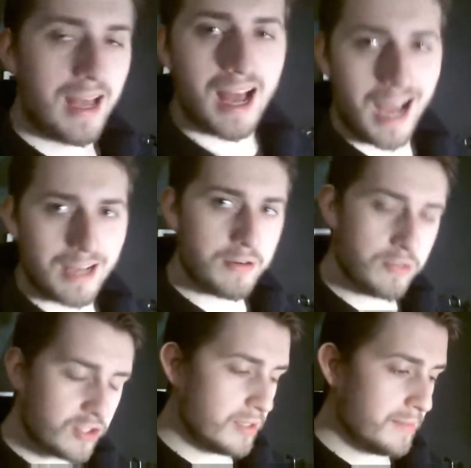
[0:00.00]
I
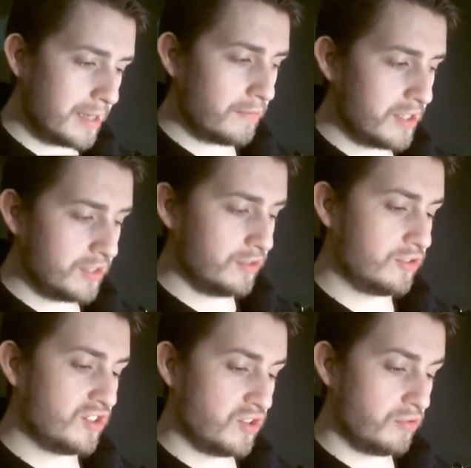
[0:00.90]
don't see many
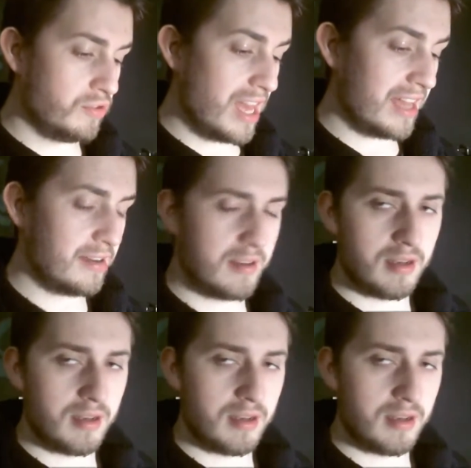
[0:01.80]
reasons to do that.